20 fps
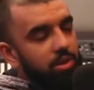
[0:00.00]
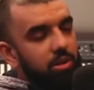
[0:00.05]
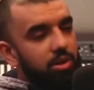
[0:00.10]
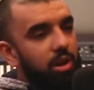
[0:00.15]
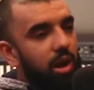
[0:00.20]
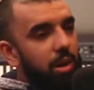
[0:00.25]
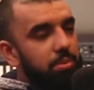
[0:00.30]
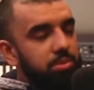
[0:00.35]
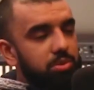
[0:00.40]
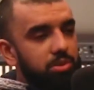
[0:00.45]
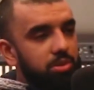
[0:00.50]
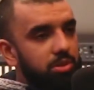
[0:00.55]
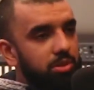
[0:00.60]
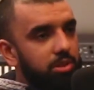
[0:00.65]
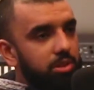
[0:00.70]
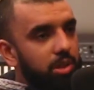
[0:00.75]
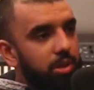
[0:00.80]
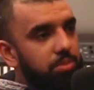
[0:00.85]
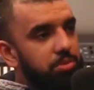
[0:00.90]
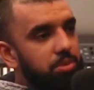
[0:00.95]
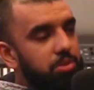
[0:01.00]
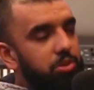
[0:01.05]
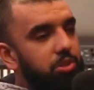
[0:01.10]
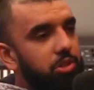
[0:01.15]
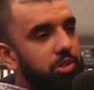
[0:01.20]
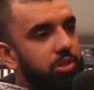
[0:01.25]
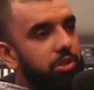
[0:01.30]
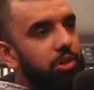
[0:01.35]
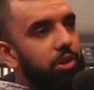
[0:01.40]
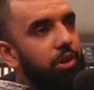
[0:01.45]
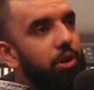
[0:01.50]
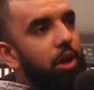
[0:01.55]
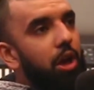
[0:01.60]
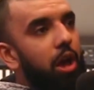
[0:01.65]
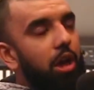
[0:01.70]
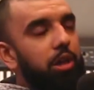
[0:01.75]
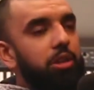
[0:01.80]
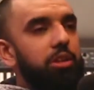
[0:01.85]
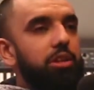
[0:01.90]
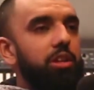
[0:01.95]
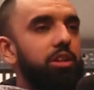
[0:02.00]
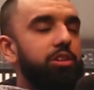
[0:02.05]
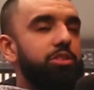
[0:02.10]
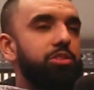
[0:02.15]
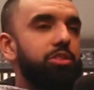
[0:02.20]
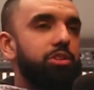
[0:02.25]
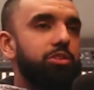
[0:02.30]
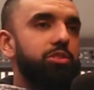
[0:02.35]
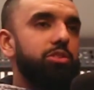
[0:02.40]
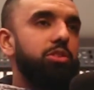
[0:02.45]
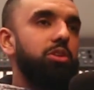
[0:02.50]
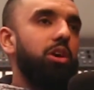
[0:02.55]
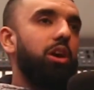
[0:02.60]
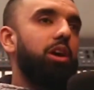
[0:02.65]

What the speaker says: no, absolutely. I just want to. It's just to